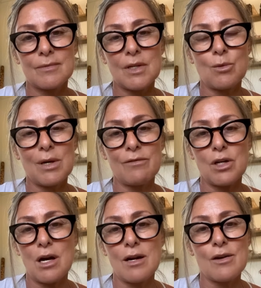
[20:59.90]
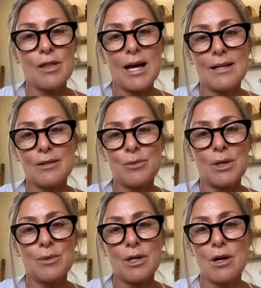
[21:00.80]
And we have to honor that the way
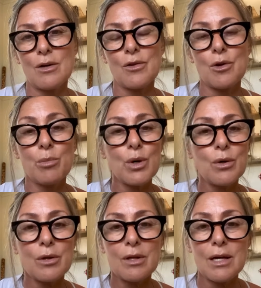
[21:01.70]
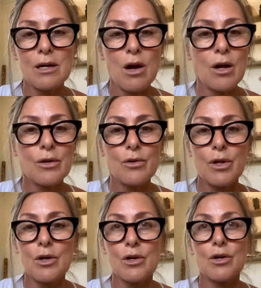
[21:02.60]
we honor their birth and honor
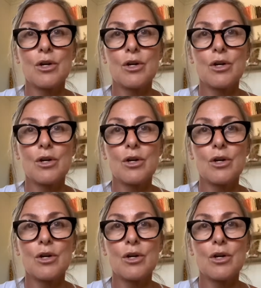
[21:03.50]
their